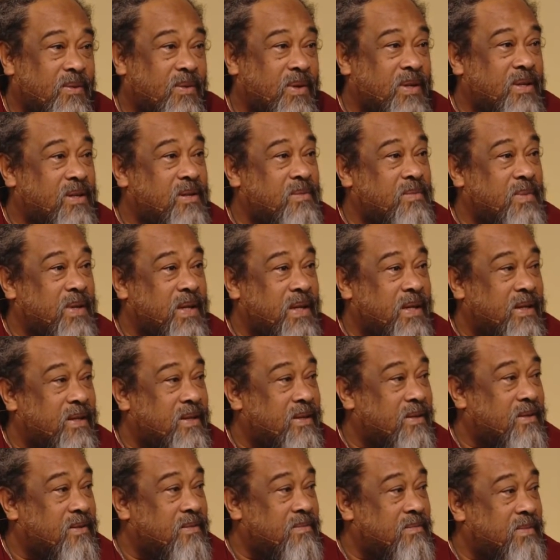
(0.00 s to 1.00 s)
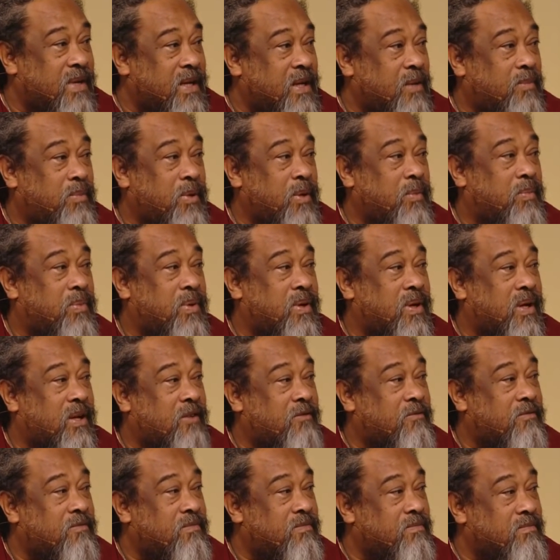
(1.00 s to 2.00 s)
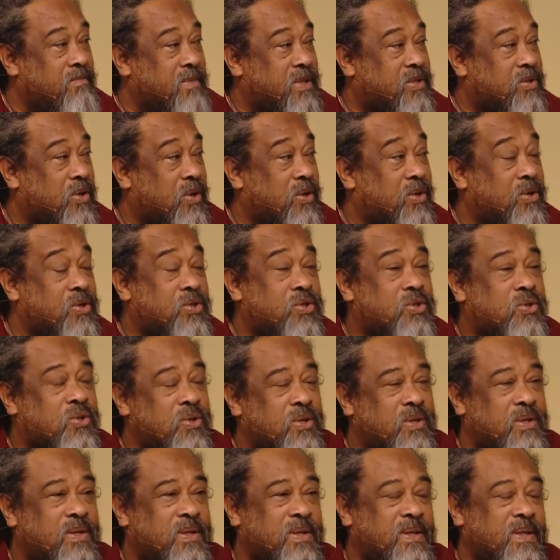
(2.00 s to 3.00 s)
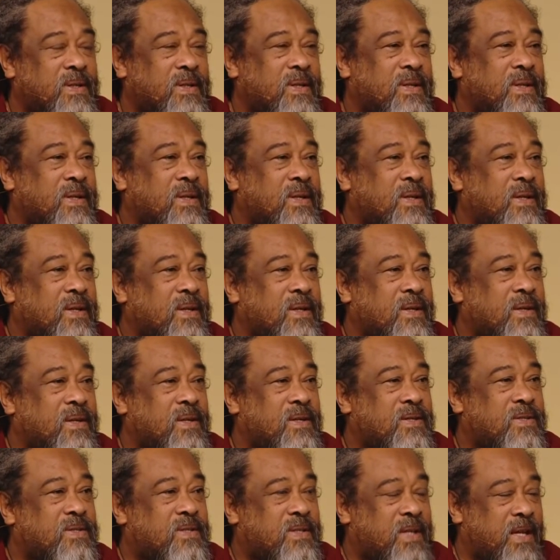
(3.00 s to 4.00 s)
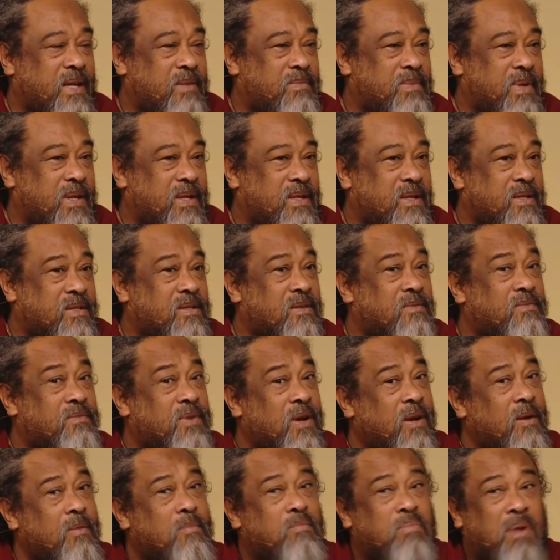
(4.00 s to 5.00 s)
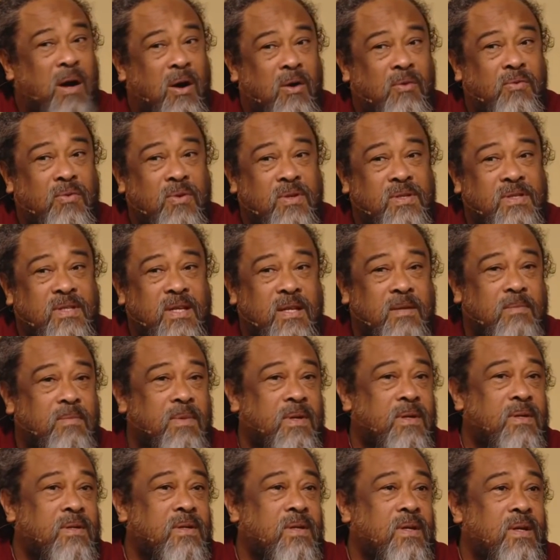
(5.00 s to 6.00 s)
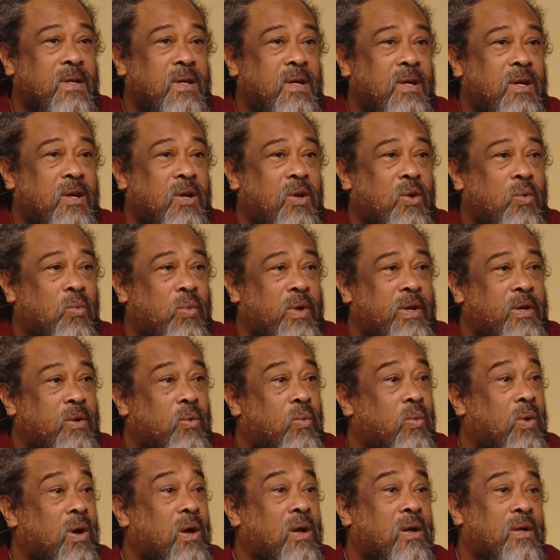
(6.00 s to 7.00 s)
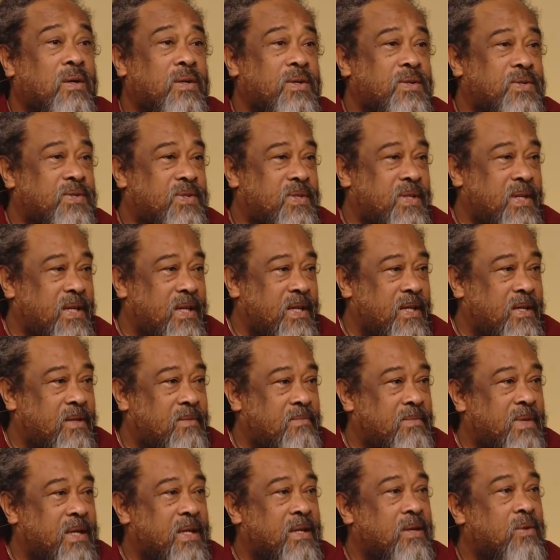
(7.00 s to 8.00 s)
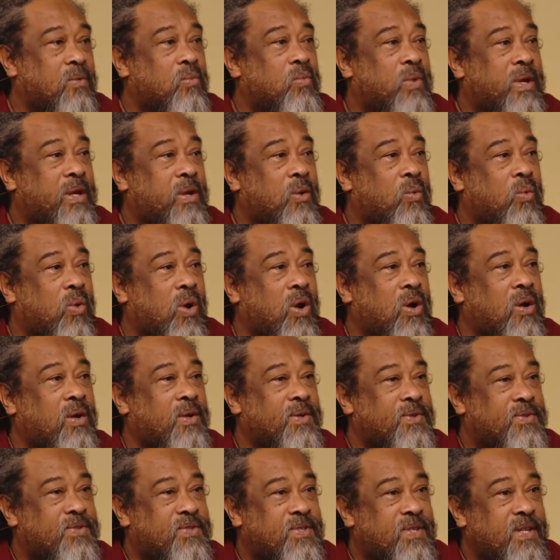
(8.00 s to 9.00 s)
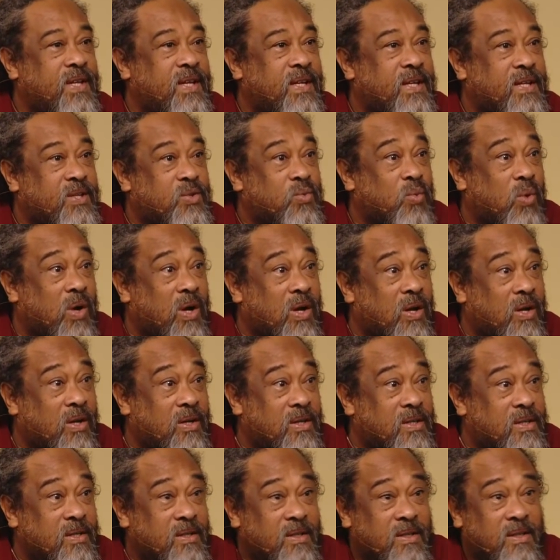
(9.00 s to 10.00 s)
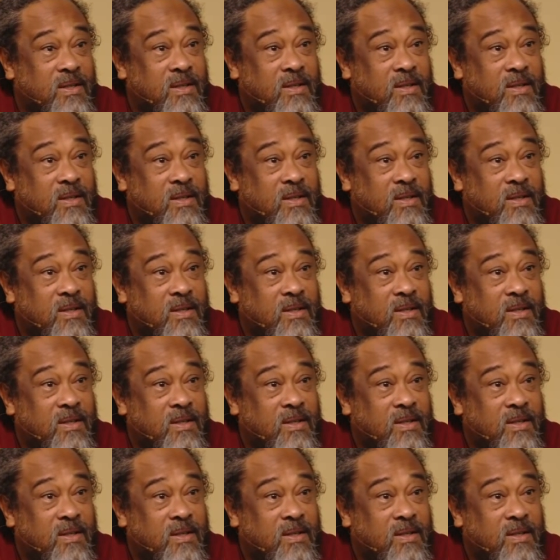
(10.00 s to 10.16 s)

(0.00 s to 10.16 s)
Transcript: What it means? Many people have misunderstood this statement. It's a very powerful statement. When the world is seen, when the world is seen as world,